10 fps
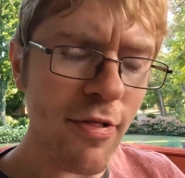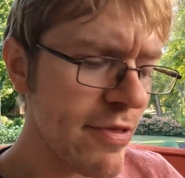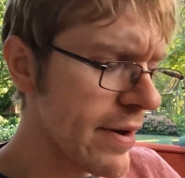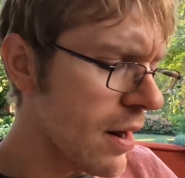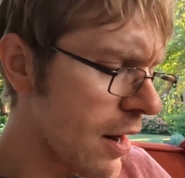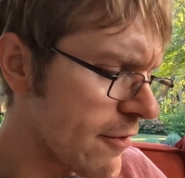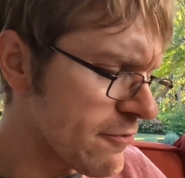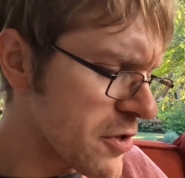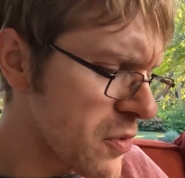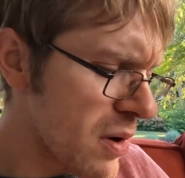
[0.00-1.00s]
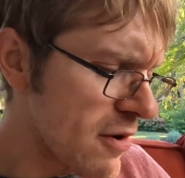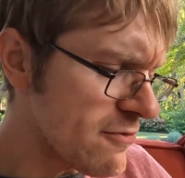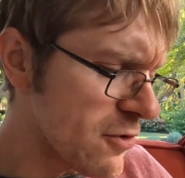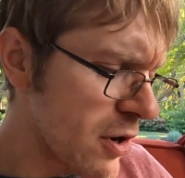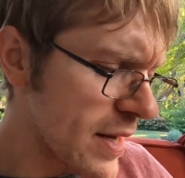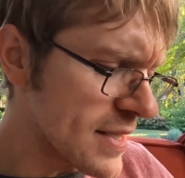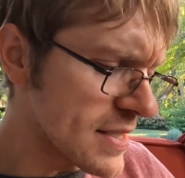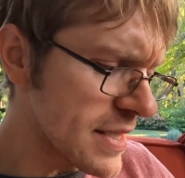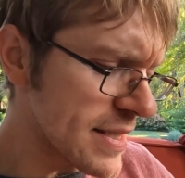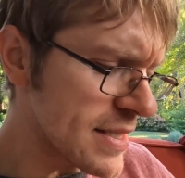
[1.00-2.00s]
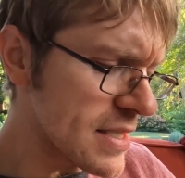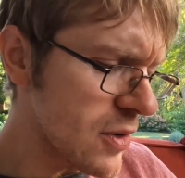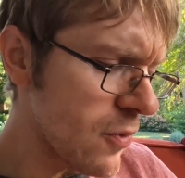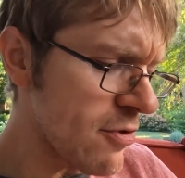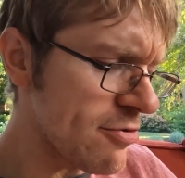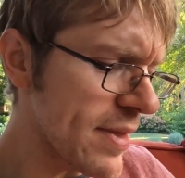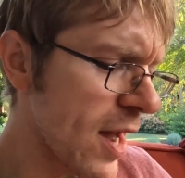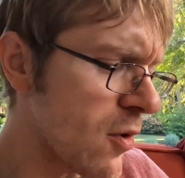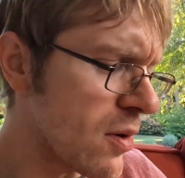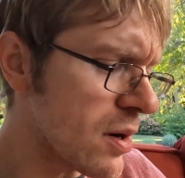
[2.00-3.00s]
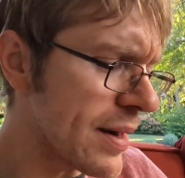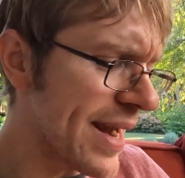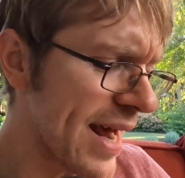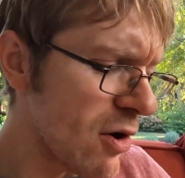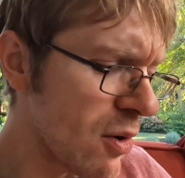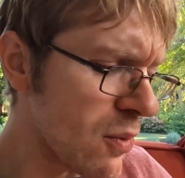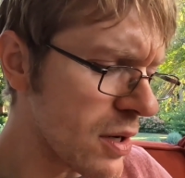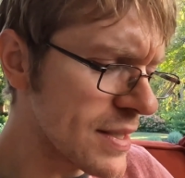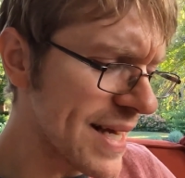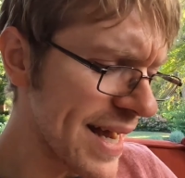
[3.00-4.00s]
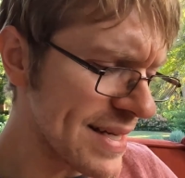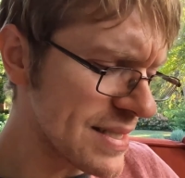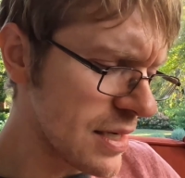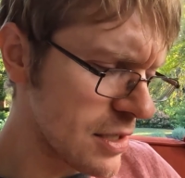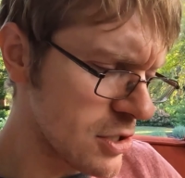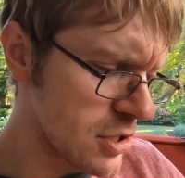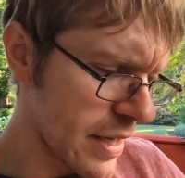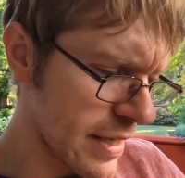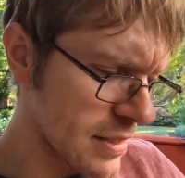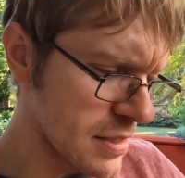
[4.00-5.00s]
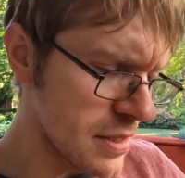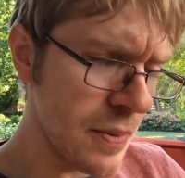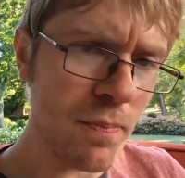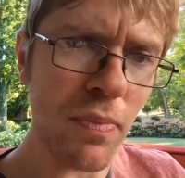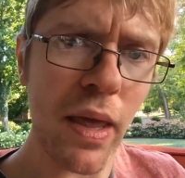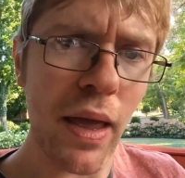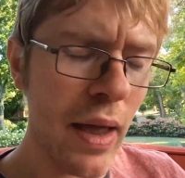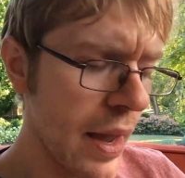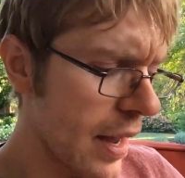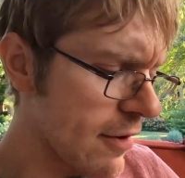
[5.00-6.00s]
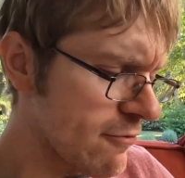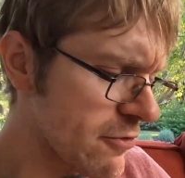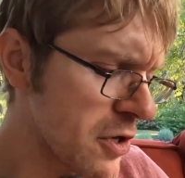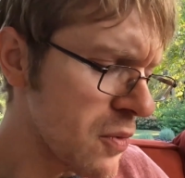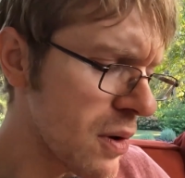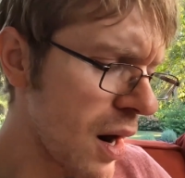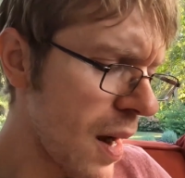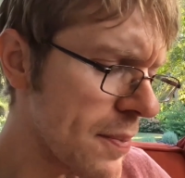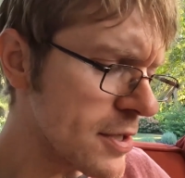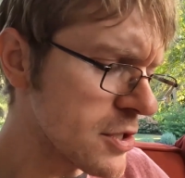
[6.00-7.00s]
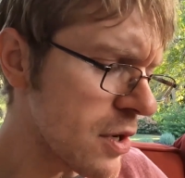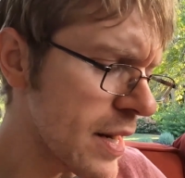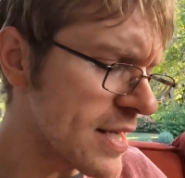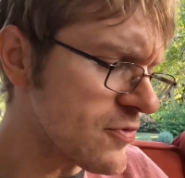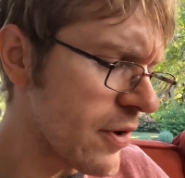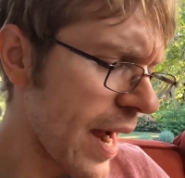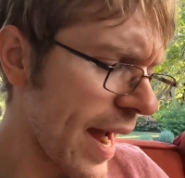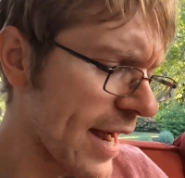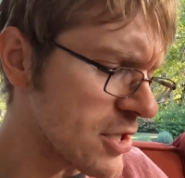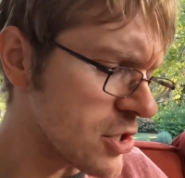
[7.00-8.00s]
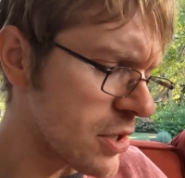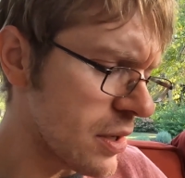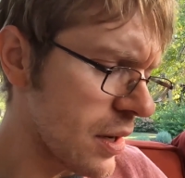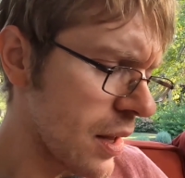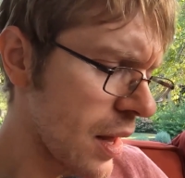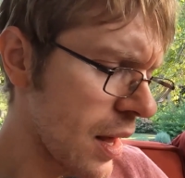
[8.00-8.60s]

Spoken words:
there are fewer affordances with narrower task constraints and fewer opportunities for action.